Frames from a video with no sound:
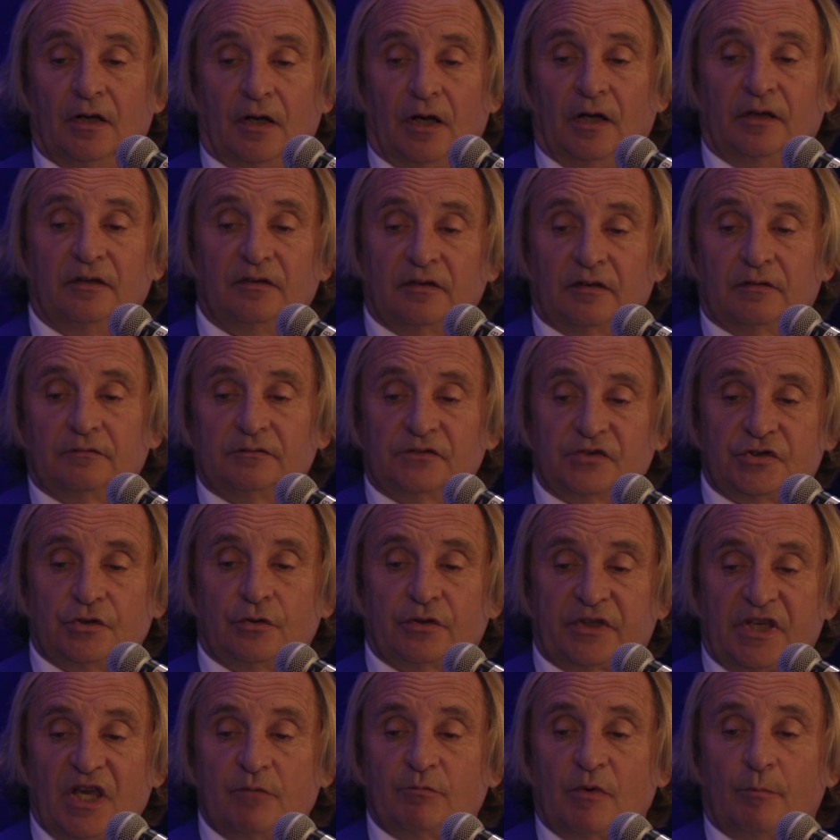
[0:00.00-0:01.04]
And so
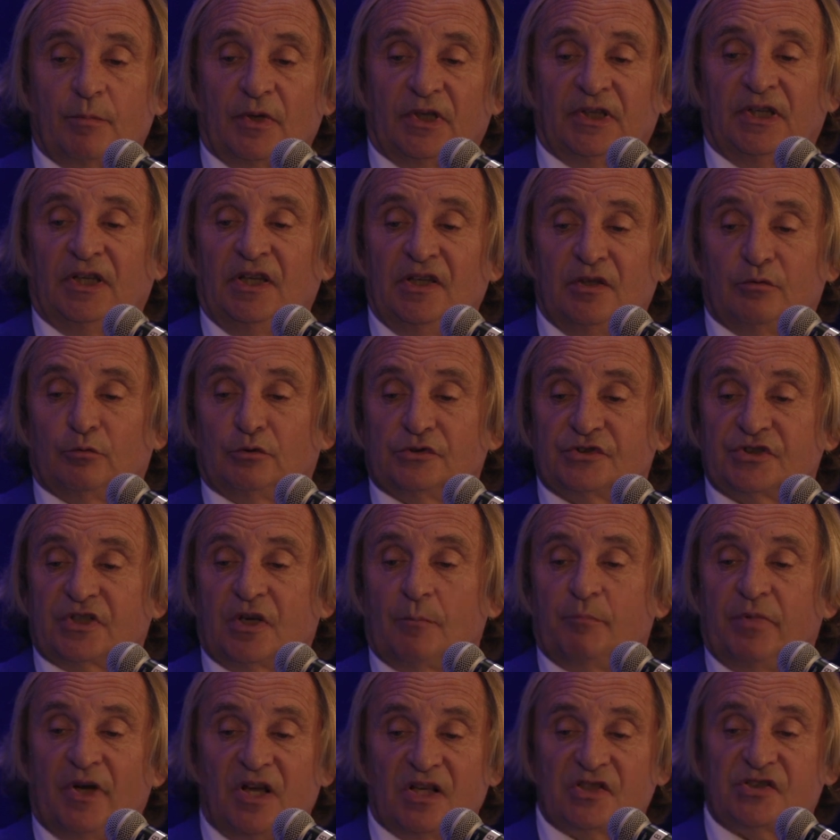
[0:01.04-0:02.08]
capability equals
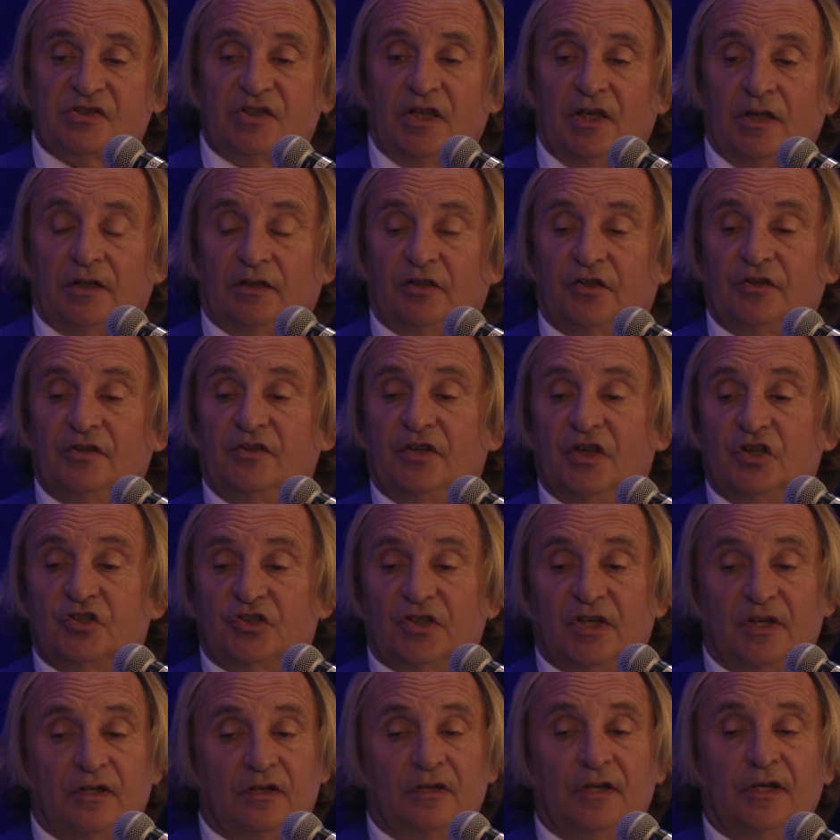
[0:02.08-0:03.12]
capacity and
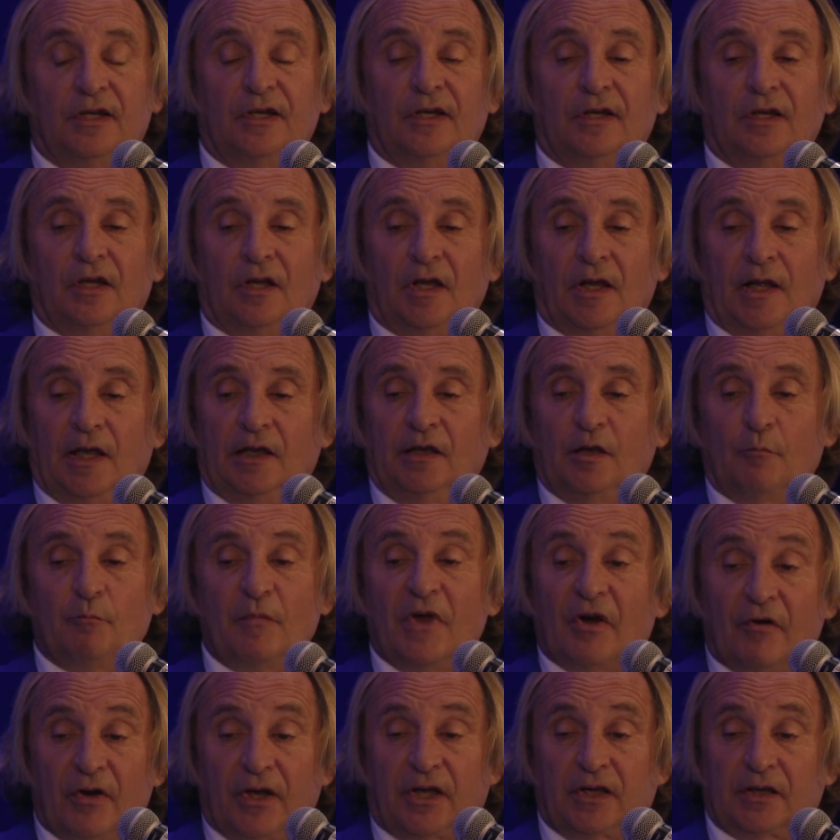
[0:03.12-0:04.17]
condition. In
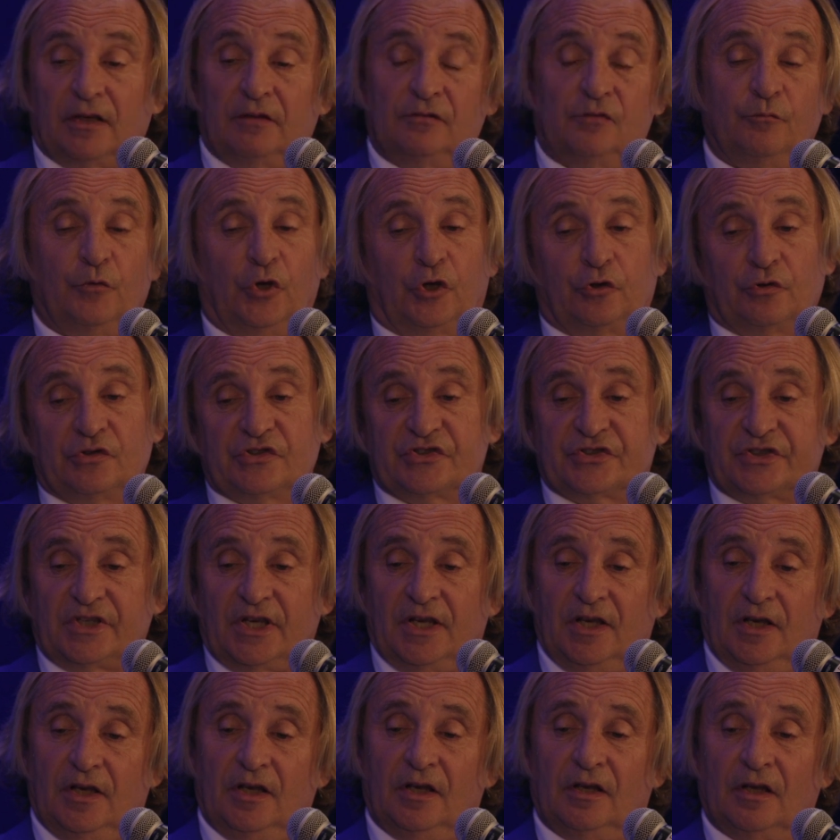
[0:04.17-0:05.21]
American, we could
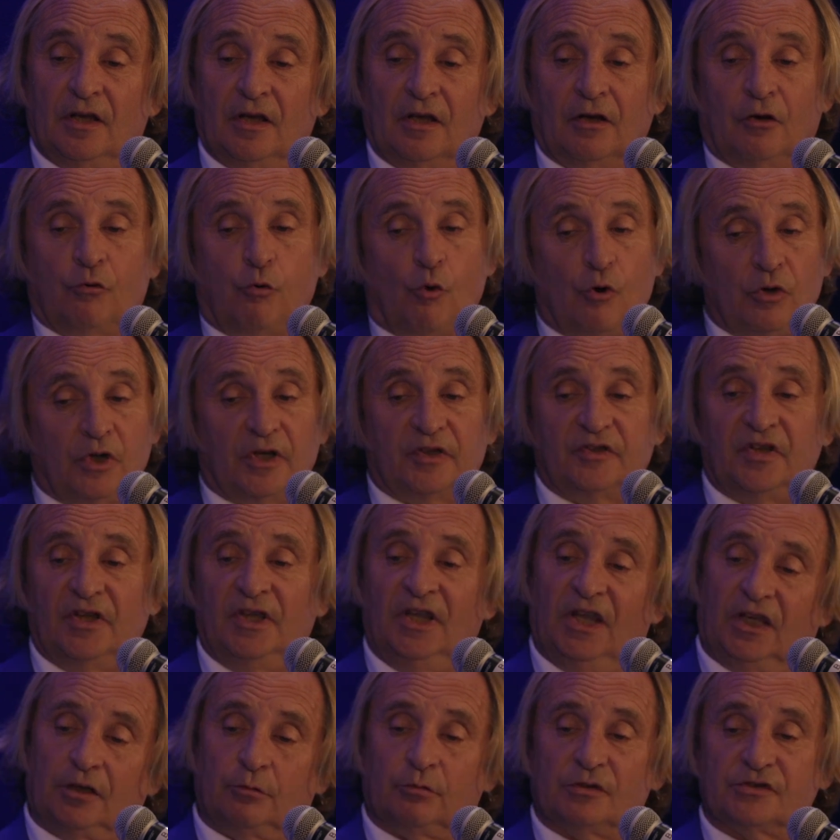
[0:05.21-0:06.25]
say
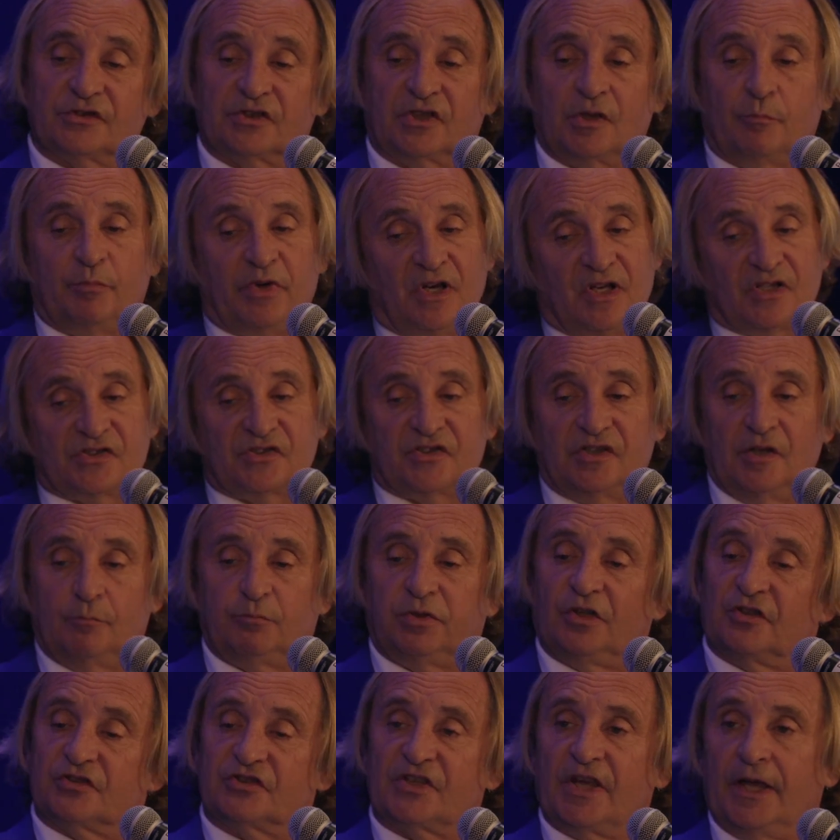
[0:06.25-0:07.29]
quality equals capacity
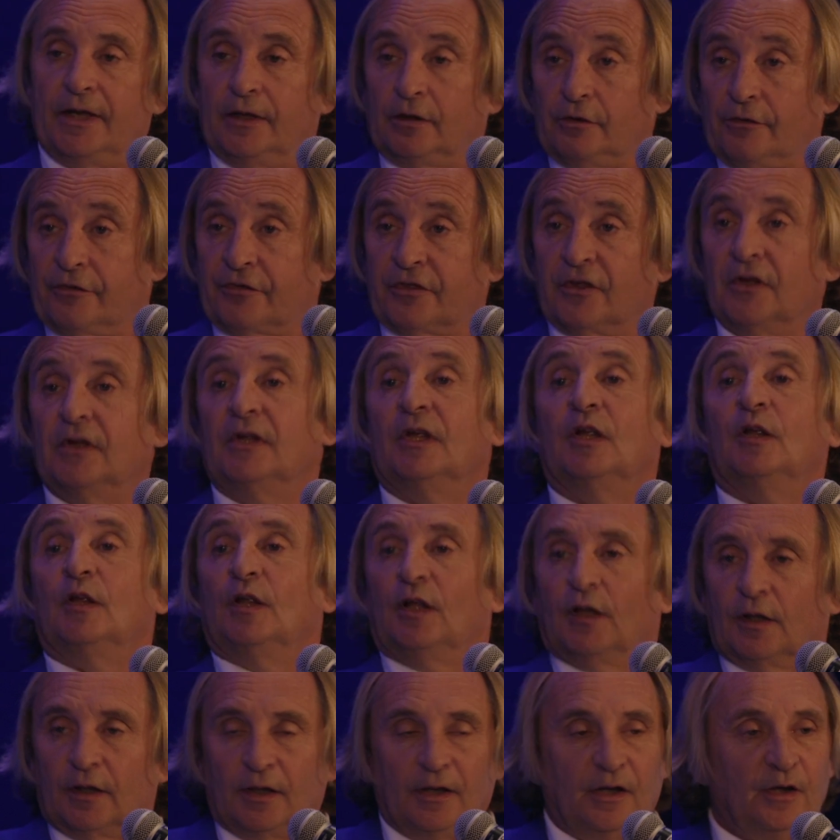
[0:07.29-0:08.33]
plus health.
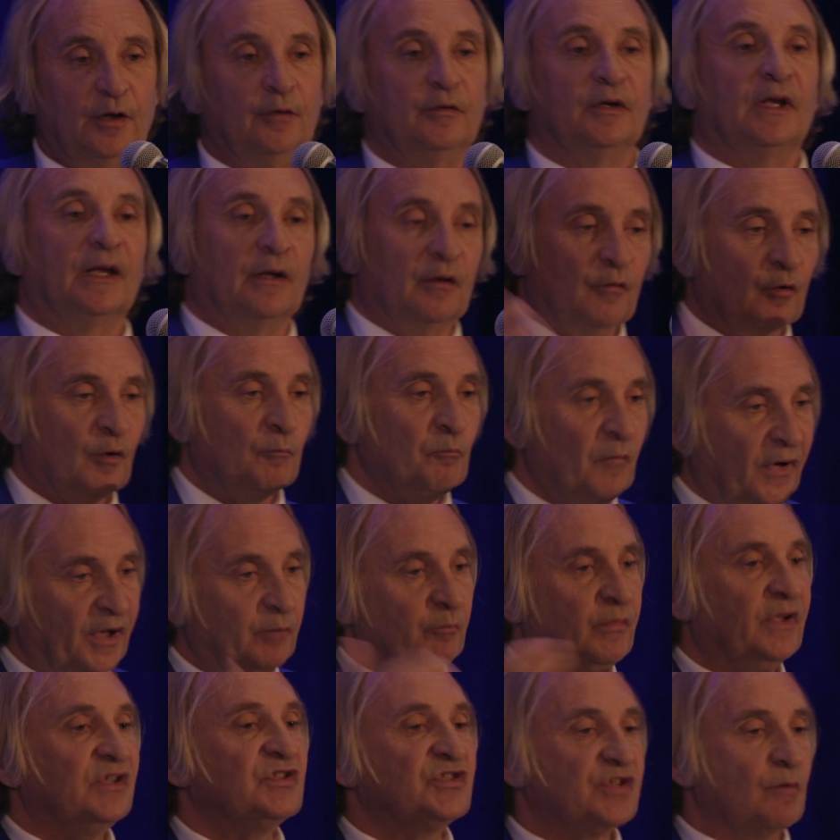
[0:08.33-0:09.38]
Uh,
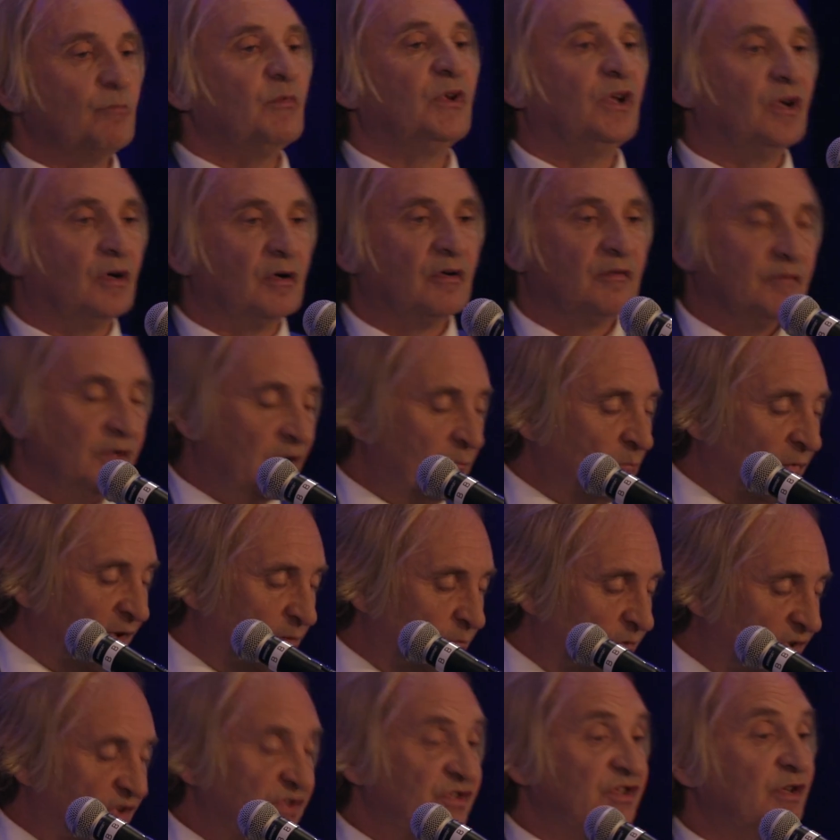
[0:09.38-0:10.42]
might be similar,
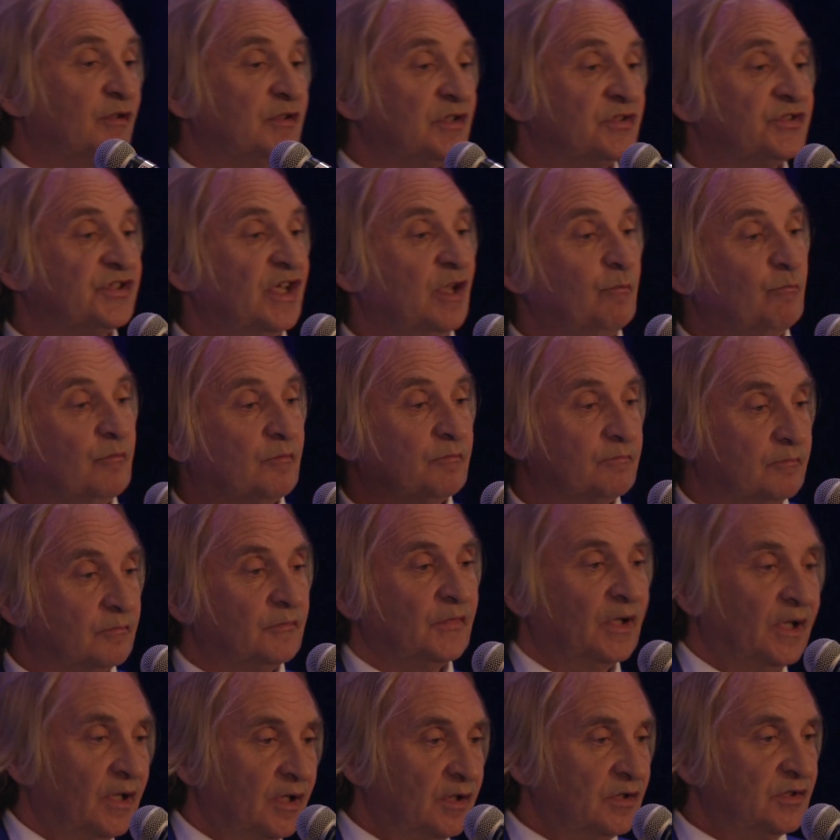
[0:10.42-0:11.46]
might be the same,
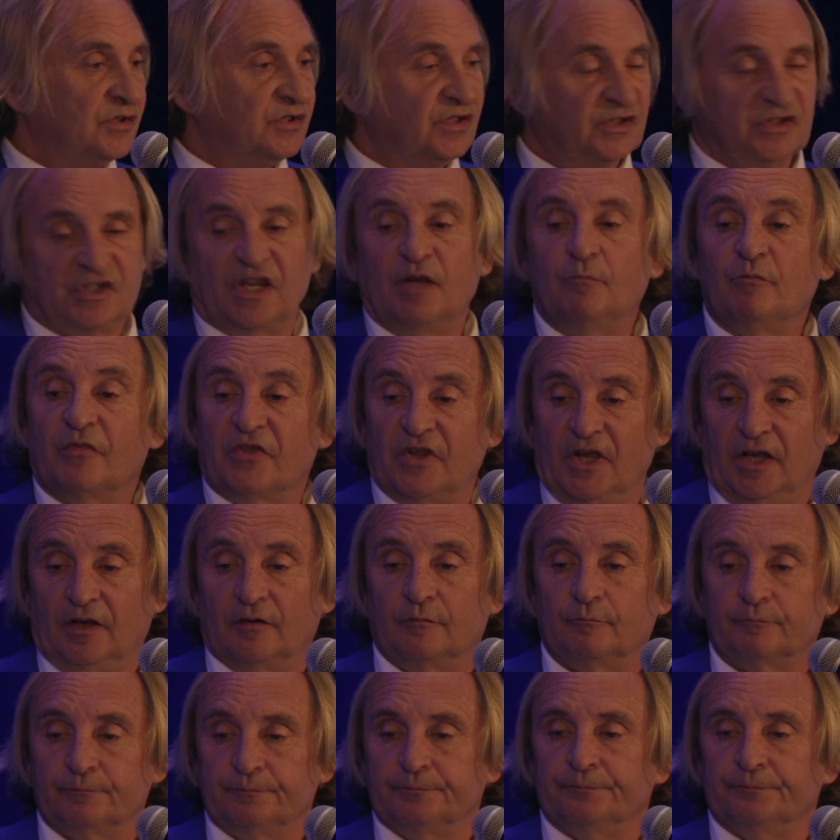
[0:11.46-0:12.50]
the same thing.